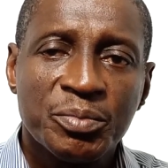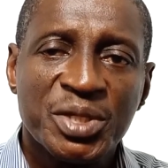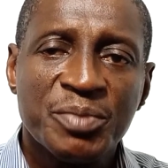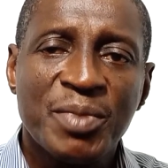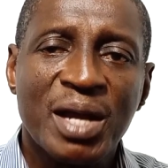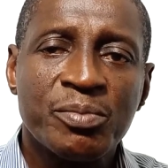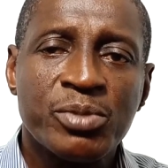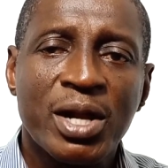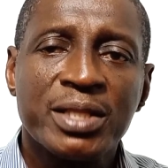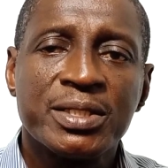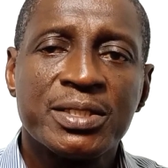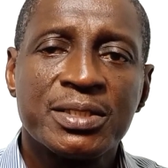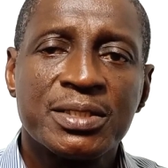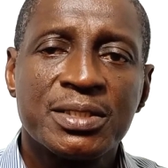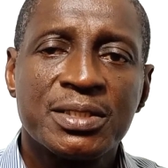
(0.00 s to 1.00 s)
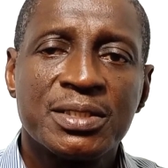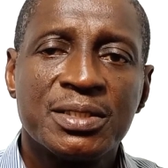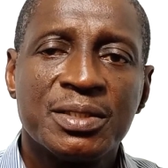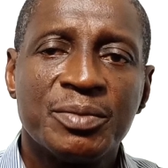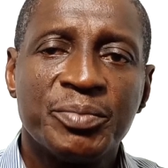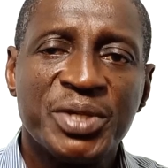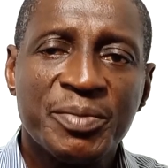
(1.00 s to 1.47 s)
Be my brothers,
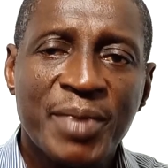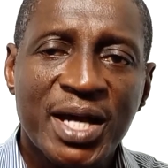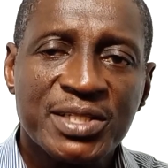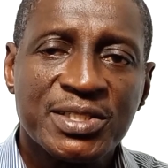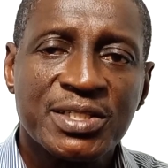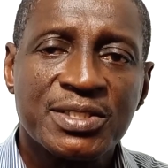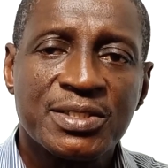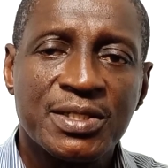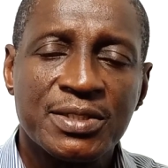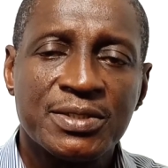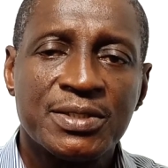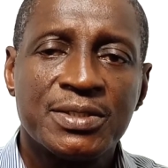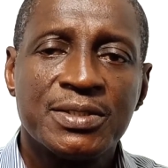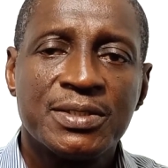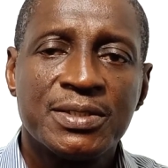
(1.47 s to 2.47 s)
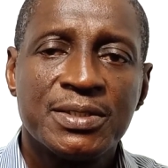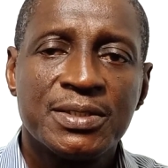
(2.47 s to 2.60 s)
be my sisters.